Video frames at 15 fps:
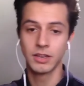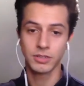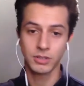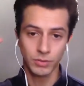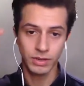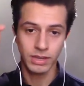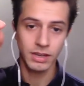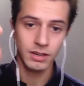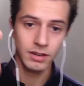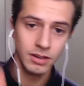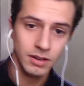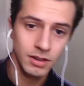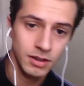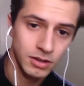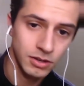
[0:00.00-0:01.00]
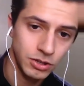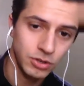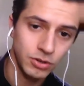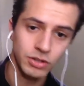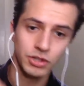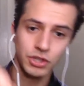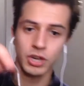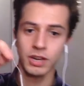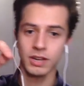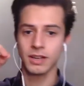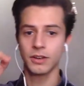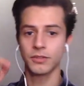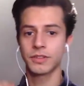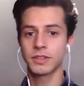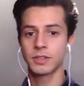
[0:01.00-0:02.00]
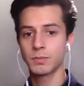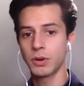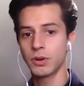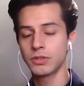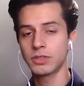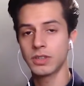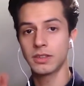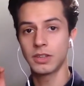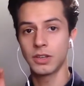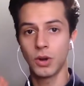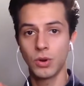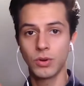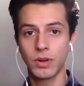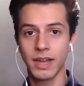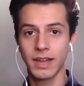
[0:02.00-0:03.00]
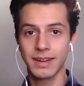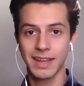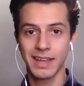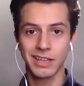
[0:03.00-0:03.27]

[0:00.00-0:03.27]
So again, you can check out this post at the OCAD